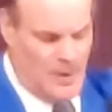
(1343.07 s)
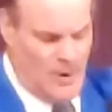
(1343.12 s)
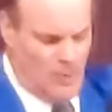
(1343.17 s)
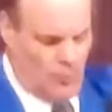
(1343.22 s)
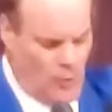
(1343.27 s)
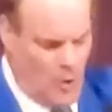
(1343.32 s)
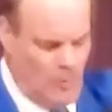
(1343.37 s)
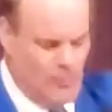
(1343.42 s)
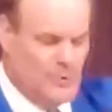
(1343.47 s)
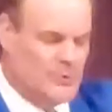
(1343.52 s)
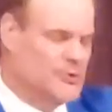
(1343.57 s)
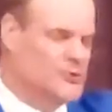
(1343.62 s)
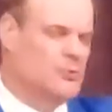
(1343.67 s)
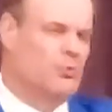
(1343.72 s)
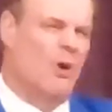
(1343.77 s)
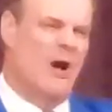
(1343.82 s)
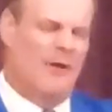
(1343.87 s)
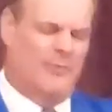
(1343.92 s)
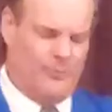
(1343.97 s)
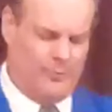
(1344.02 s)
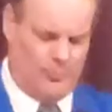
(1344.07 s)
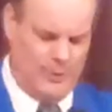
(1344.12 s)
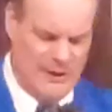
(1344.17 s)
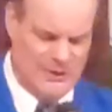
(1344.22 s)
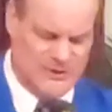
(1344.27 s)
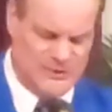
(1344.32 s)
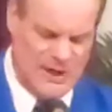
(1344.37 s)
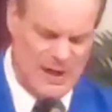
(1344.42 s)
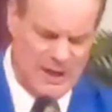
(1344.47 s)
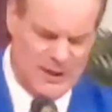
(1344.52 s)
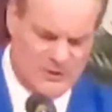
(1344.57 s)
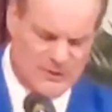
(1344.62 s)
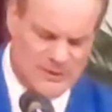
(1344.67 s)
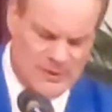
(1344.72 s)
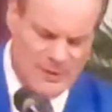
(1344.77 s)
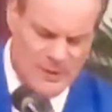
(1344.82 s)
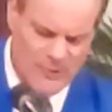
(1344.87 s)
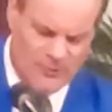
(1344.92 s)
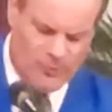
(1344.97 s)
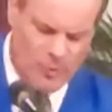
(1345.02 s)
Romans 12, 3 says,
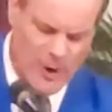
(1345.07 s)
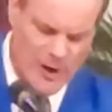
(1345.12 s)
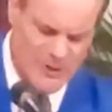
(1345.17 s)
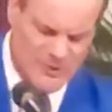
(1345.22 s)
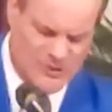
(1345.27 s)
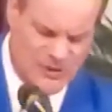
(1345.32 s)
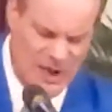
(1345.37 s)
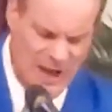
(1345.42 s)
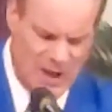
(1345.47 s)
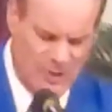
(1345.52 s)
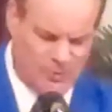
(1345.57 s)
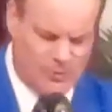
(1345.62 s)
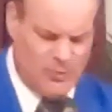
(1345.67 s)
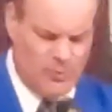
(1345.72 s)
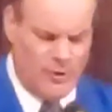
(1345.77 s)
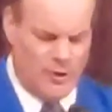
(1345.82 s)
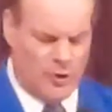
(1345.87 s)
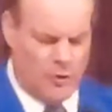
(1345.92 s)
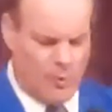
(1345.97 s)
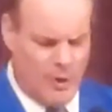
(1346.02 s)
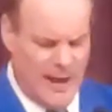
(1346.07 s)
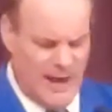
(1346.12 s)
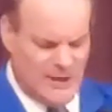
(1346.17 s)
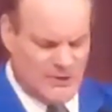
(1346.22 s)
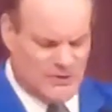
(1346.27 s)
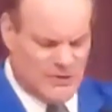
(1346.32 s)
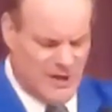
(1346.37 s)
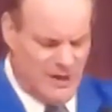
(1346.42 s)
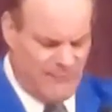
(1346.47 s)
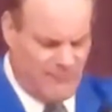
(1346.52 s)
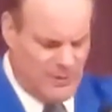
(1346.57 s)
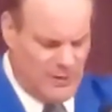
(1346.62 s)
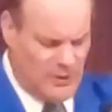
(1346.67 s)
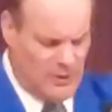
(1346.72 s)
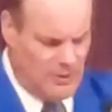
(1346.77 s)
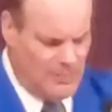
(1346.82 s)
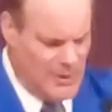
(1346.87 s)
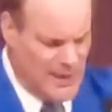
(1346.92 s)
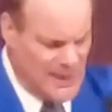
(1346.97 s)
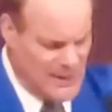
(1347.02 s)
For I say, through the grace given
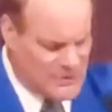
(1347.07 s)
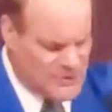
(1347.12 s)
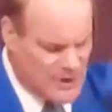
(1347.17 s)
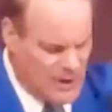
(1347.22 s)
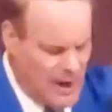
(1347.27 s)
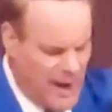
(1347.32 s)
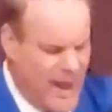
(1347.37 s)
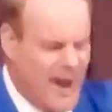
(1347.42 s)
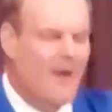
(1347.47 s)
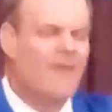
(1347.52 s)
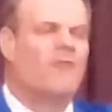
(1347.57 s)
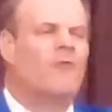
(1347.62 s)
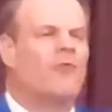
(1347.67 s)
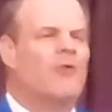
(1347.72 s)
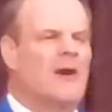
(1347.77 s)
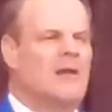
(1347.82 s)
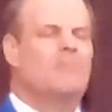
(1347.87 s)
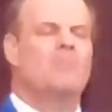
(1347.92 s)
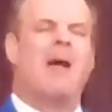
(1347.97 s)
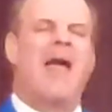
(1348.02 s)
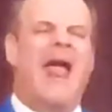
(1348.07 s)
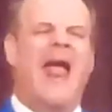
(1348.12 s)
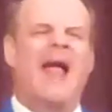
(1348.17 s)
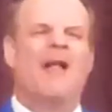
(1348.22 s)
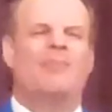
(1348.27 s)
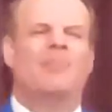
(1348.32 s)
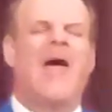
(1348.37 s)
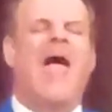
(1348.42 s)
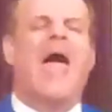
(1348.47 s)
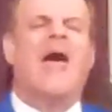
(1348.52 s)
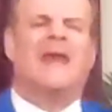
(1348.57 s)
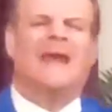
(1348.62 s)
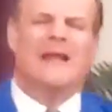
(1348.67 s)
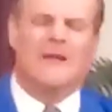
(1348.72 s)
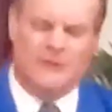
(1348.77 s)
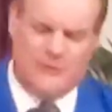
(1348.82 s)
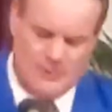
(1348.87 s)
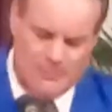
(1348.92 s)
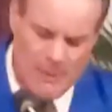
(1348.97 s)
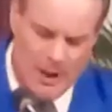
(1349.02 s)
unto me to every man that
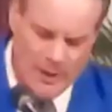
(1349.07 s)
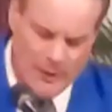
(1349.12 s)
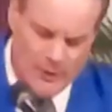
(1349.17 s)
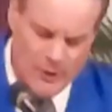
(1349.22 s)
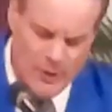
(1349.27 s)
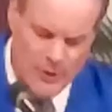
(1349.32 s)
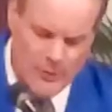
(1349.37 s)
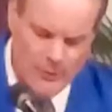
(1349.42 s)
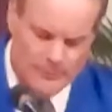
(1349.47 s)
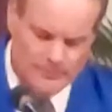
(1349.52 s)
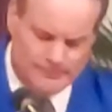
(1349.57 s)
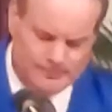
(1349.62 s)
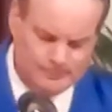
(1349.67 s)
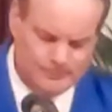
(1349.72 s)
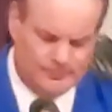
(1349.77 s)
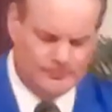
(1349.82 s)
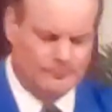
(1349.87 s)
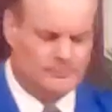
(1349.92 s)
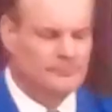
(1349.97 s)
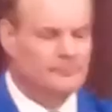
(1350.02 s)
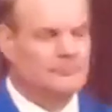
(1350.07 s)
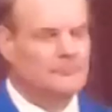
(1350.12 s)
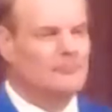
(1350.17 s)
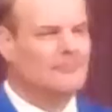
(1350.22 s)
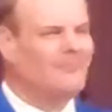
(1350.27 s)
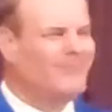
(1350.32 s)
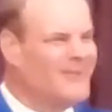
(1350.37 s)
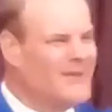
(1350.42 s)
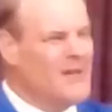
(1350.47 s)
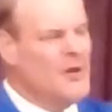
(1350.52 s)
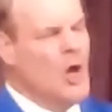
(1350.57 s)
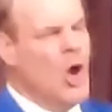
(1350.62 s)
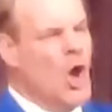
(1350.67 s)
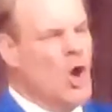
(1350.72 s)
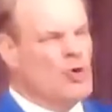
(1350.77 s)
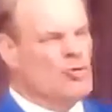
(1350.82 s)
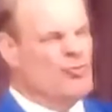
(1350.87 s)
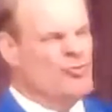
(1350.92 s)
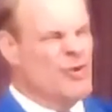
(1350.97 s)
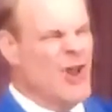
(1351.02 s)
is among you,
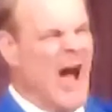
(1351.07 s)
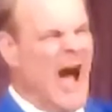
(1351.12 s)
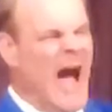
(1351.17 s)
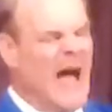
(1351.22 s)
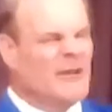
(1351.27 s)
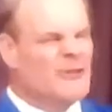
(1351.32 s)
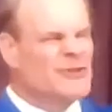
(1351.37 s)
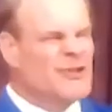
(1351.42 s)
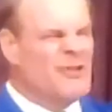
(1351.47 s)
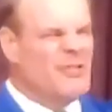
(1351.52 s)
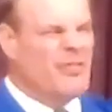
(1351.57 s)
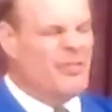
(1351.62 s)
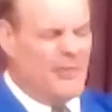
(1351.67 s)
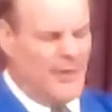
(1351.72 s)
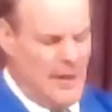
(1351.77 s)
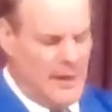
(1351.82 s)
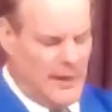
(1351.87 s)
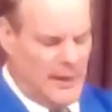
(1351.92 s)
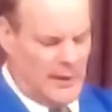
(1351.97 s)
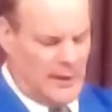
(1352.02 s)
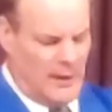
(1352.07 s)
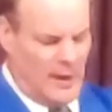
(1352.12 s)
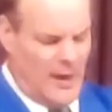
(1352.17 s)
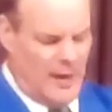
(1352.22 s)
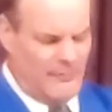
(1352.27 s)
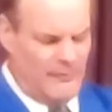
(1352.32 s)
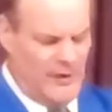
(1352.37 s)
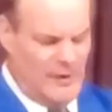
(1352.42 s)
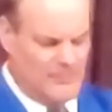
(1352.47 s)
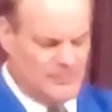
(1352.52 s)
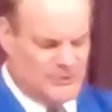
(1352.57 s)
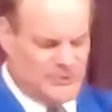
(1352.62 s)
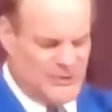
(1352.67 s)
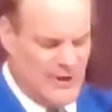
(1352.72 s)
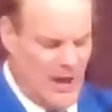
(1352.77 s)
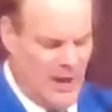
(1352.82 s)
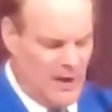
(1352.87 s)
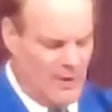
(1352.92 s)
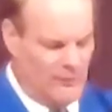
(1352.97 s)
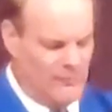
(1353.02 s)
not to think of
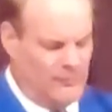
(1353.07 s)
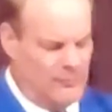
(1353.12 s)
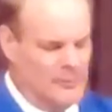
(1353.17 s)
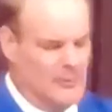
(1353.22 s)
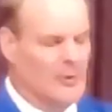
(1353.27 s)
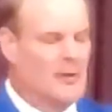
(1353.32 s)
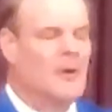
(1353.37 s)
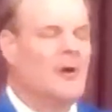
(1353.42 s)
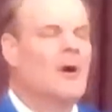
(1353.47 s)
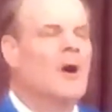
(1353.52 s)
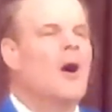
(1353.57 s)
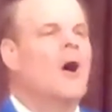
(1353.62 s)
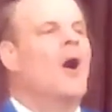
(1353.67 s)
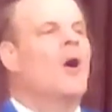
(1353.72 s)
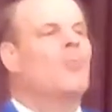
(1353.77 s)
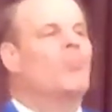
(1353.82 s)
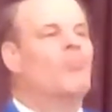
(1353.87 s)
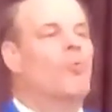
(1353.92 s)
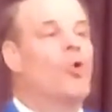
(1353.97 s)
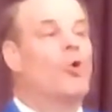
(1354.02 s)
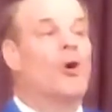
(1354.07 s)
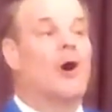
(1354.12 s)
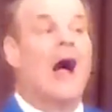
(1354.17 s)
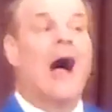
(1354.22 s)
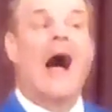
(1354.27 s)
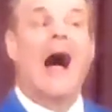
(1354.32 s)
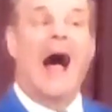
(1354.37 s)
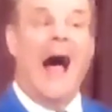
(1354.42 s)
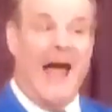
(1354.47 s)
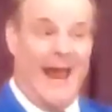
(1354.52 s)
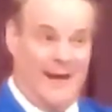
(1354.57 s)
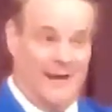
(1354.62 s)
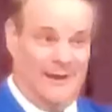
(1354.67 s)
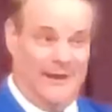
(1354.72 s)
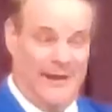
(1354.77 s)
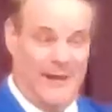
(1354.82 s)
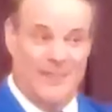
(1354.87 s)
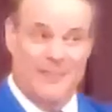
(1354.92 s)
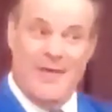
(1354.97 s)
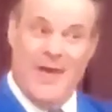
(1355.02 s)
himself more
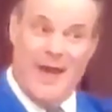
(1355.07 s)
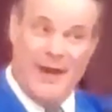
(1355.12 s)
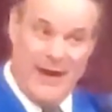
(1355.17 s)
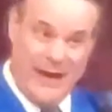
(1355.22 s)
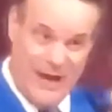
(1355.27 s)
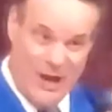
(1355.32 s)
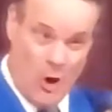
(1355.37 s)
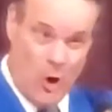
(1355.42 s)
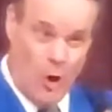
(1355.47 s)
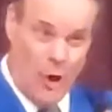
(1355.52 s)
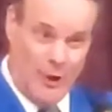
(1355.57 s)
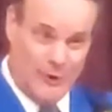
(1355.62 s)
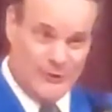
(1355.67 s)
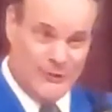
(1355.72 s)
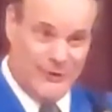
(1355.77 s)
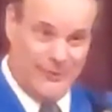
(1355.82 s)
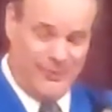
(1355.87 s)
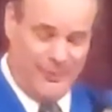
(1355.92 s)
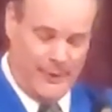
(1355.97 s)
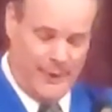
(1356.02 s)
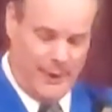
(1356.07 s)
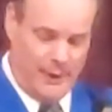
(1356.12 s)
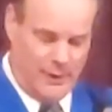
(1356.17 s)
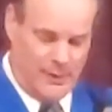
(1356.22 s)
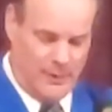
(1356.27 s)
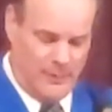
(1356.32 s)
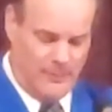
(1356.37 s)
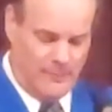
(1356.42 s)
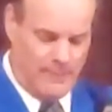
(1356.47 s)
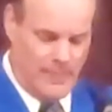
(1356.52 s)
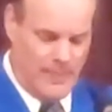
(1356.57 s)
highly than he ought to think,